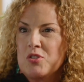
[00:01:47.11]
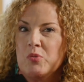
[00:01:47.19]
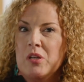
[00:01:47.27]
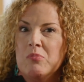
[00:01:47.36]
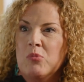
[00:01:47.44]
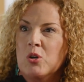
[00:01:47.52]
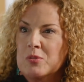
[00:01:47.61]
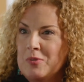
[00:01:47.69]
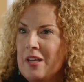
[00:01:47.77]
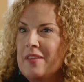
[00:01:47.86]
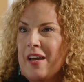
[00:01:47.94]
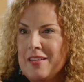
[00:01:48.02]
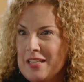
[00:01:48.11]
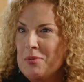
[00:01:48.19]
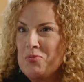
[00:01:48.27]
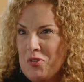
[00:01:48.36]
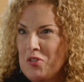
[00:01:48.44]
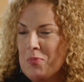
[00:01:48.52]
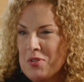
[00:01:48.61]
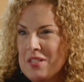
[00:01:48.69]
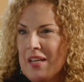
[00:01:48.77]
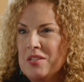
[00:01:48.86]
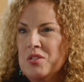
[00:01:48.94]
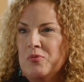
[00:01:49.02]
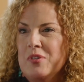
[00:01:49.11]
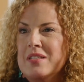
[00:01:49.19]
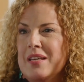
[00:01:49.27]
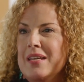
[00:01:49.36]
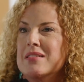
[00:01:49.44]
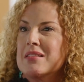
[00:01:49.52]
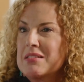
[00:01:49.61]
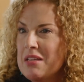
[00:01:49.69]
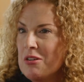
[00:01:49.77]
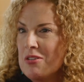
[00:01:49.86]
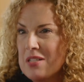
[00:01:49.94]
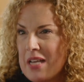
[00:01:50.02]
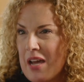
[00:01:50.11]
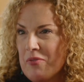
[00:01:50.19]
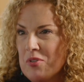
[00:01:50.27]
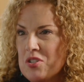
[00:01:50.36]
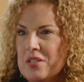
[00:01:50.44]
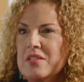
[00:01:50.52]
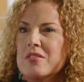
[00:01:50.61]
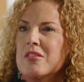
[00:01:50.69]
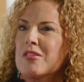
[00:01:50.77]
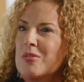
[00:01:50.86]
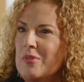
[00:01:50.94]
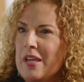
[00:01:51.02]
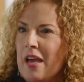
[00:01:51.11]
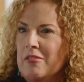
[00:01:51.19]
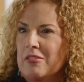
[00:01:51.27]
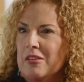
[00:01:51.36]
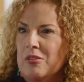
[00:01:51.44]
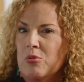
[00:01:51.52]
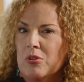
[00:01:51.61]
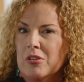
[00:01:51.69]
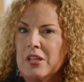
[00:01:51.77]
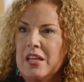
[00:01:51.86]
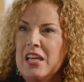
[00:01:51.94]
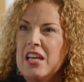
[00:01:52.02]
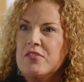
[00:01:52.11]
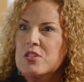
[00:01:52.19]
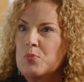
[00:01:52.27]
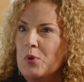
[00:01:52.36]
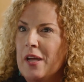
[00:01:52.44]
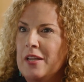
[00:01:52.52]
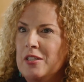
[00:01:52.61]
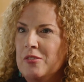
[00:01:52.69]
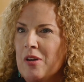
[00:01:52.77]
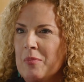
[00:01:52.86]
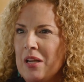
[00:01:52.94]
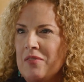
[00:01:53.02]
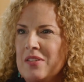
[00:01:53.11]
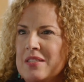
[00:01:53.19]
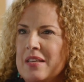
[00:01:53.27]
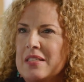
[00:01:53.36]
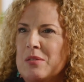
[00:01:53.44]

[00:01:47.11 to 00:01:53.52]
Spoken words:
so we'd multiply that times 50%. So if we'd say 600 is average, let's start at 300. Or if it's brand new, I might even say to